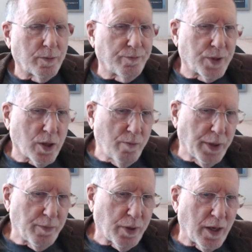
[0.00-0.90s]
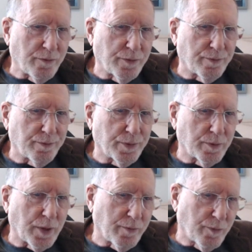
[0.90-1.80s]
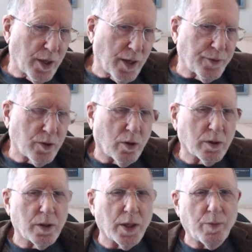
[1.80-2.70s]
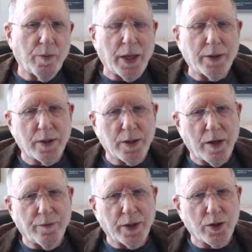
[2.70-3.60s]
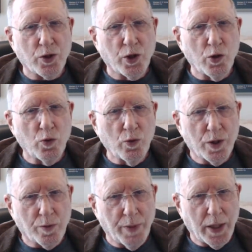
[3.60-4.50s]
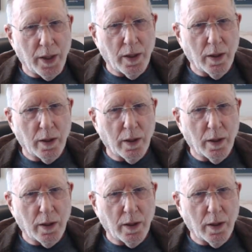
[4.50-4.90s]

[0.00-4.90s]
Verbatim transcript: Some people have, when I've talked to them about this, have excused me,